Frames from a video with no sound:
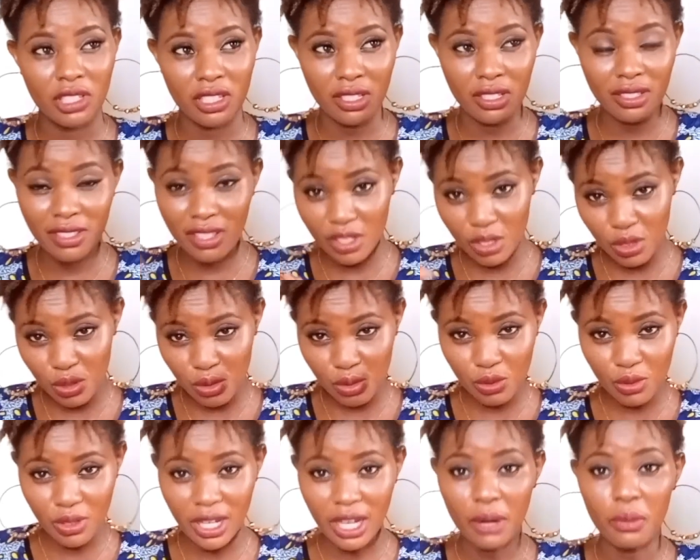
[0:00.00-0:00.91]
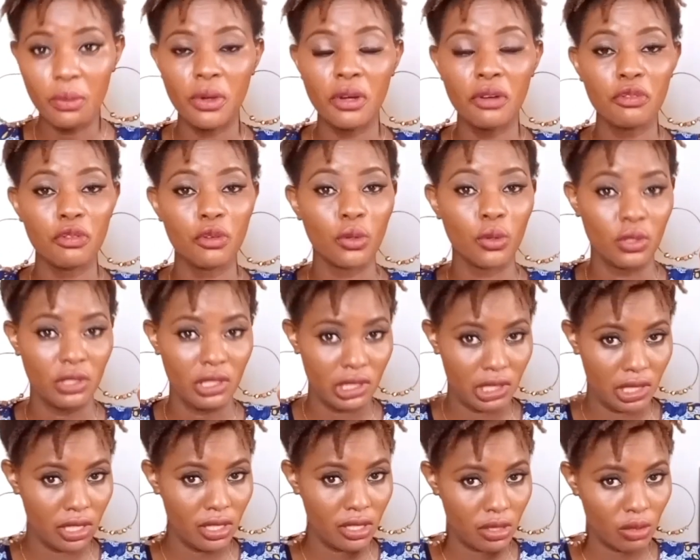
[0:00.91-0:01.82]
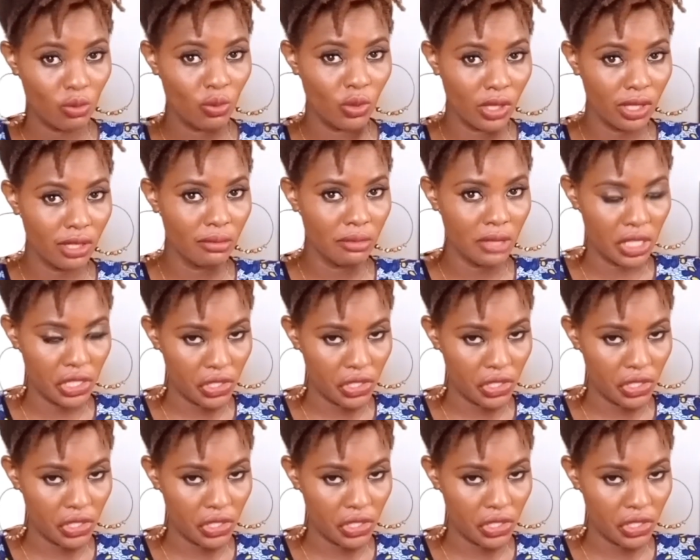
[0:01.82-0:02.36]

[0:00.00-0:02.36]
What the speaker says: two can work for this one